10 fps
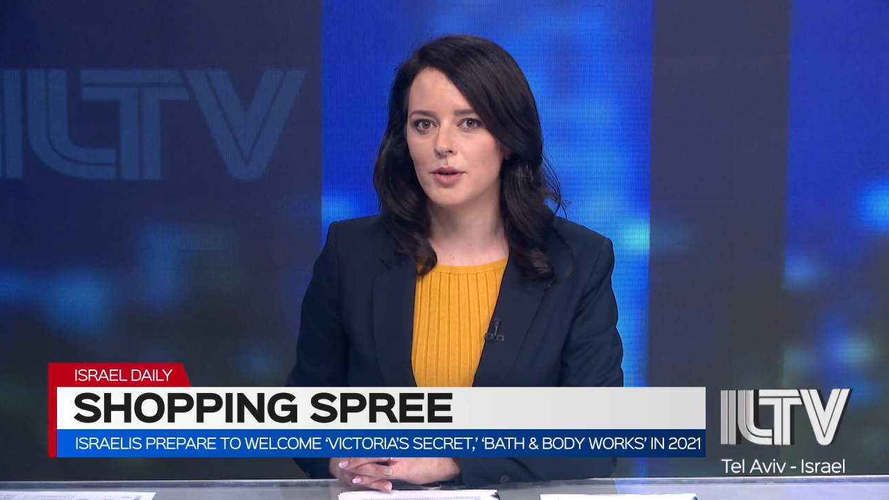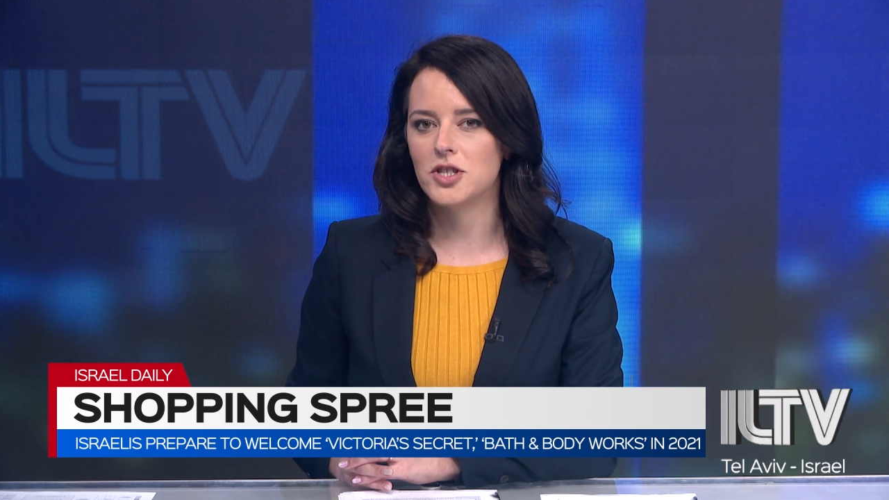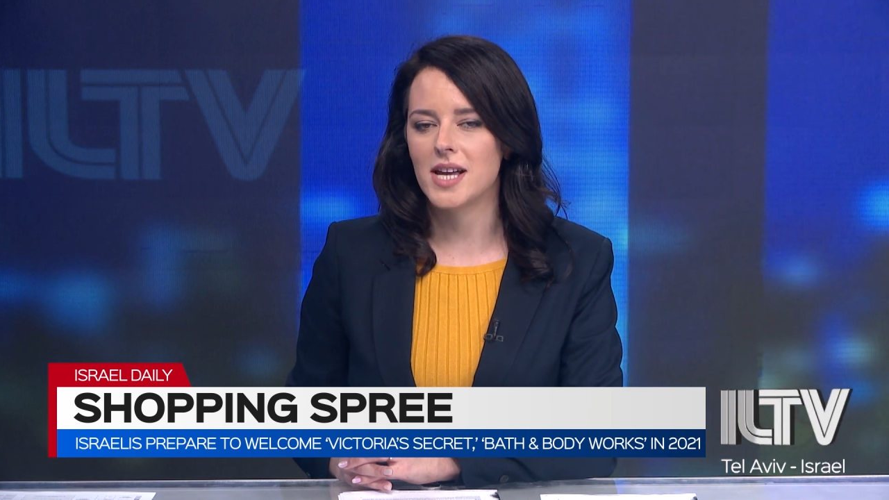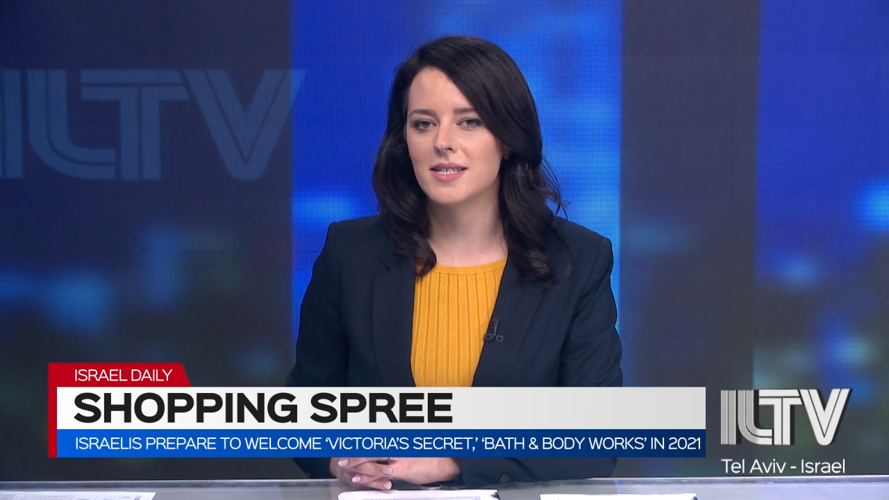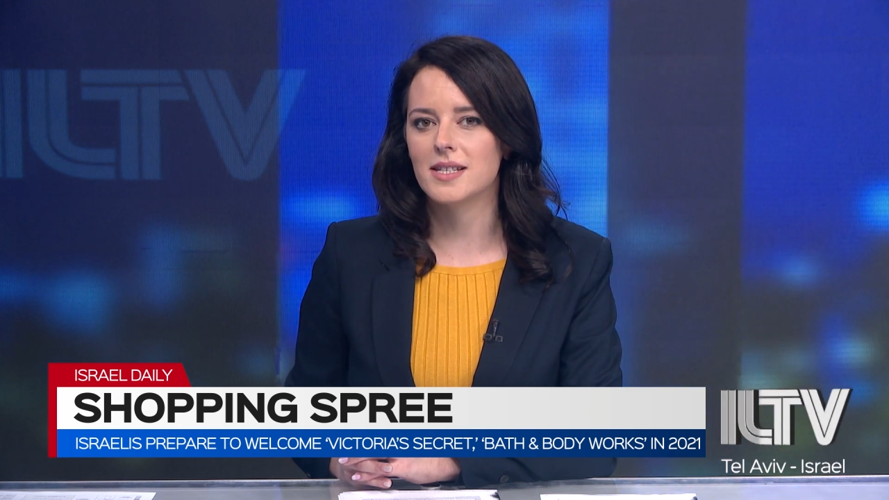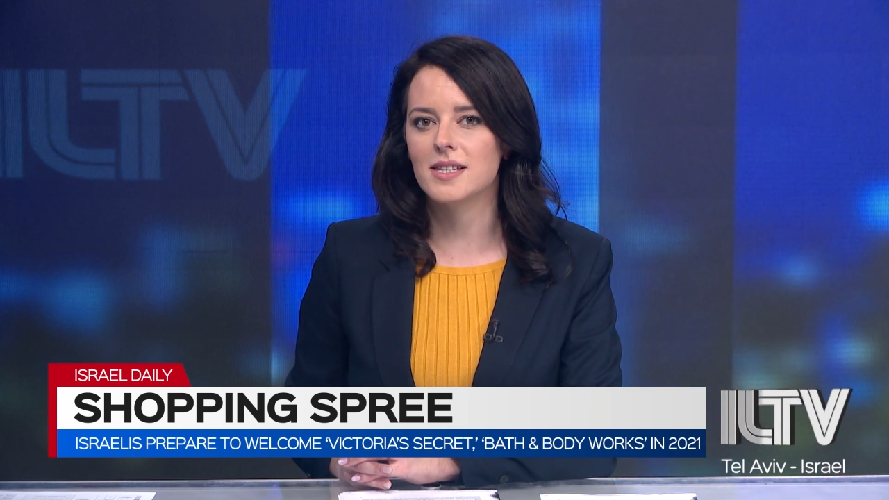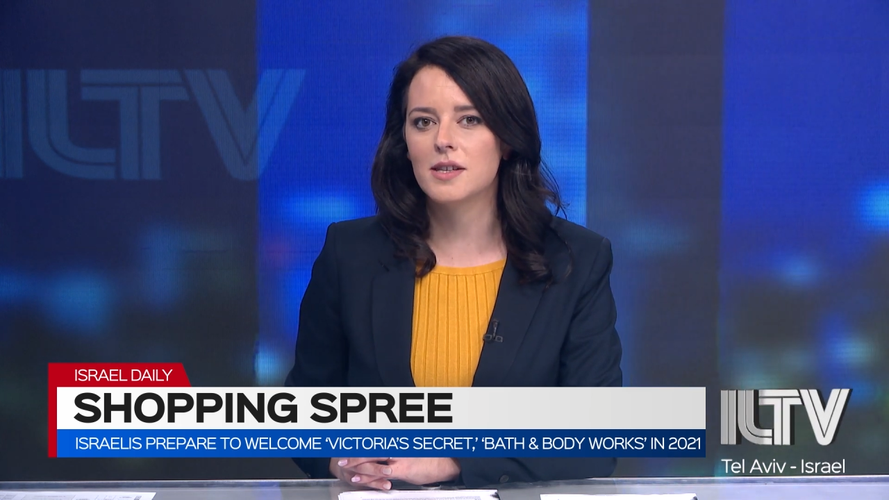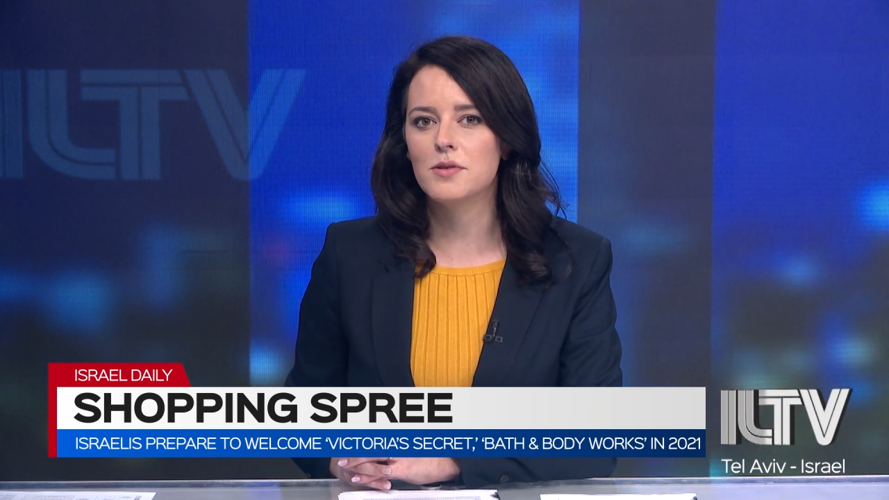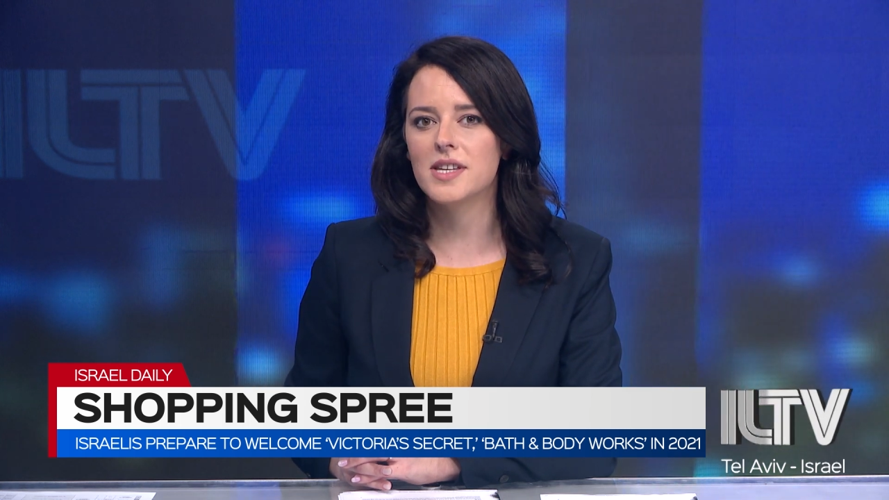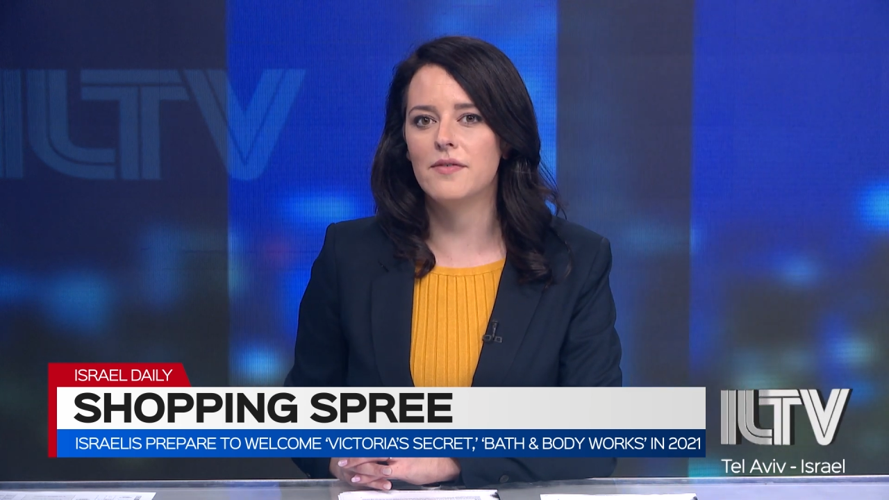which has
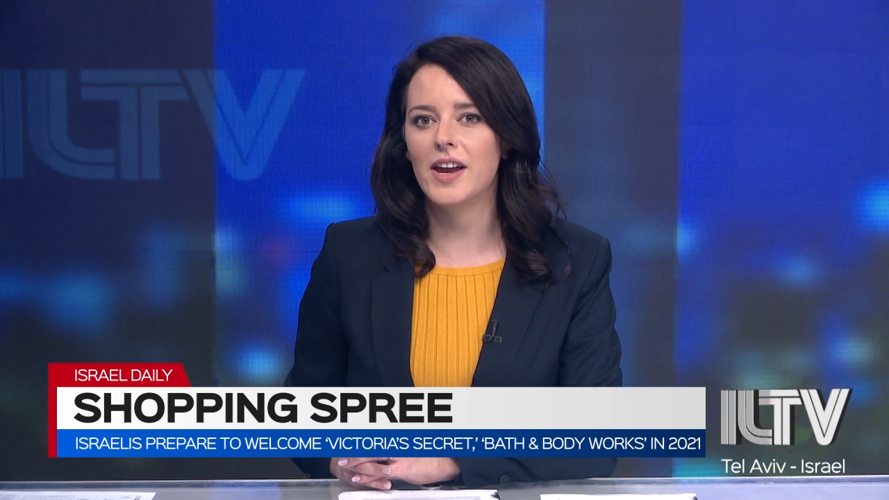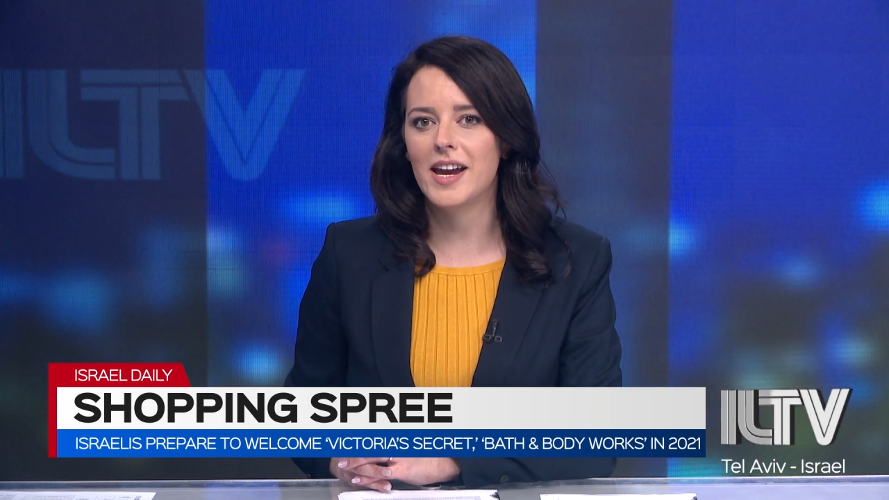exclusive